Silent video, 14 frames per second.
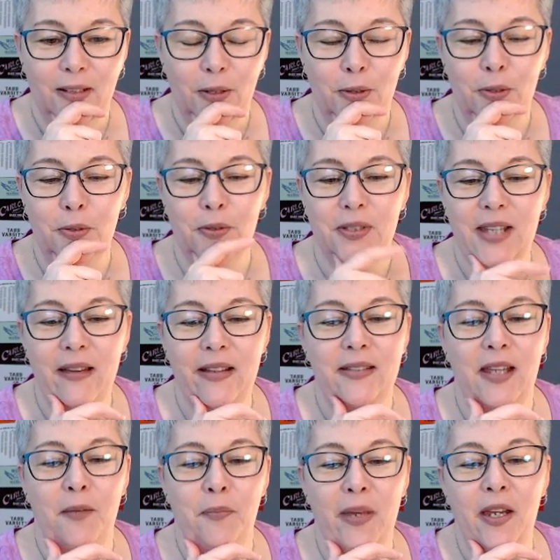Ooh, Sally
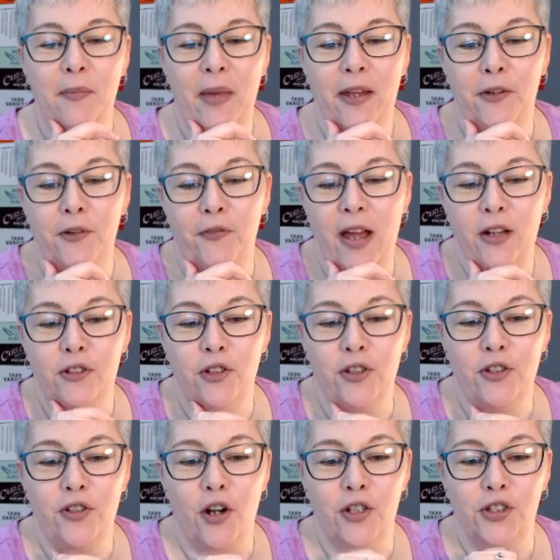said many
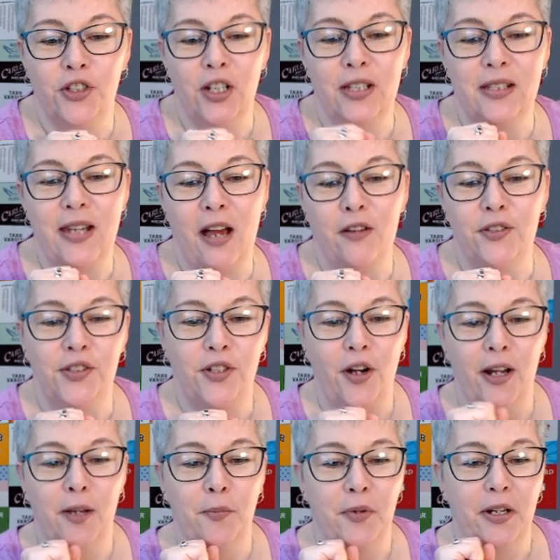manufacturers are just now
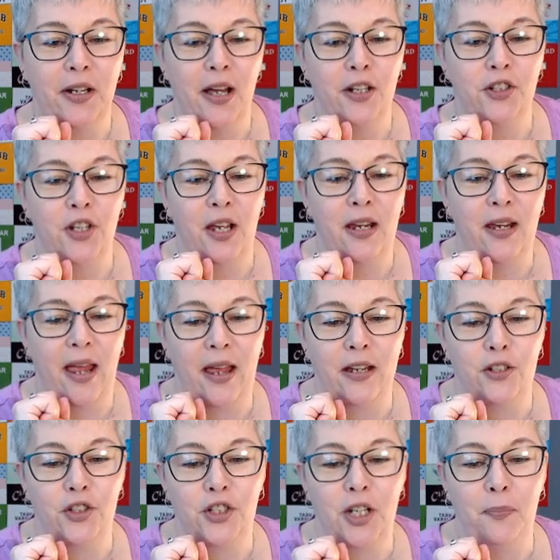starting production
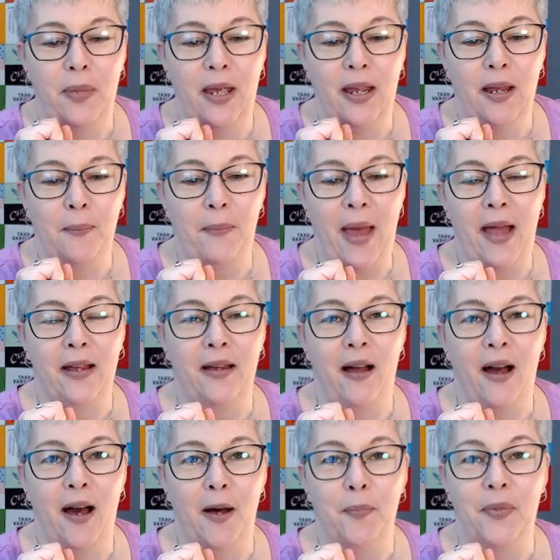and shipping back
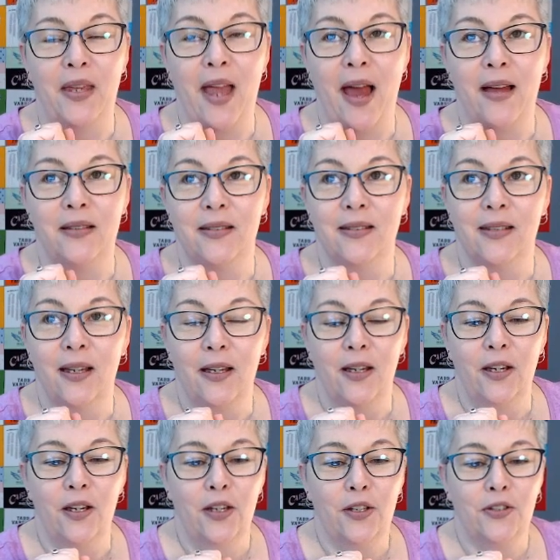up. Yes.
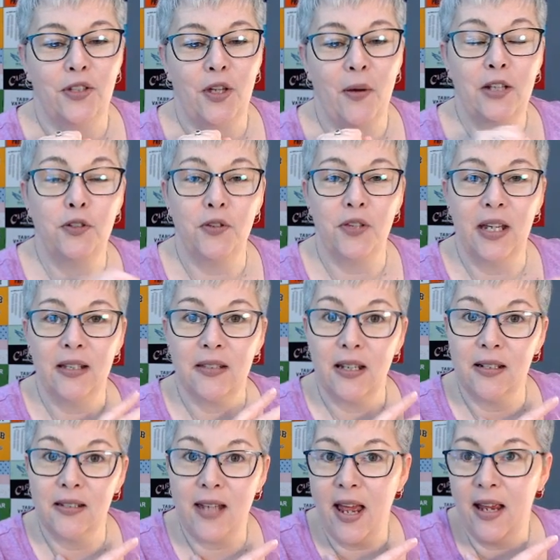So I do think it's
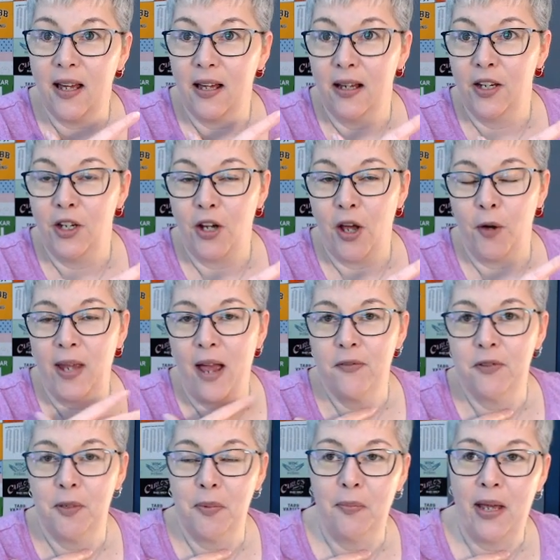going to take, you know, we have
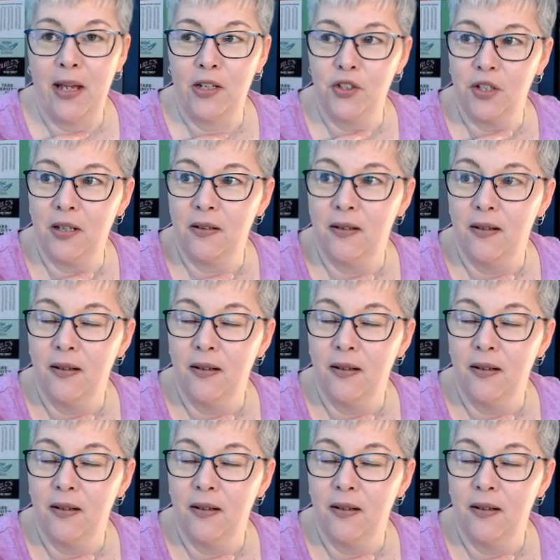to be patient.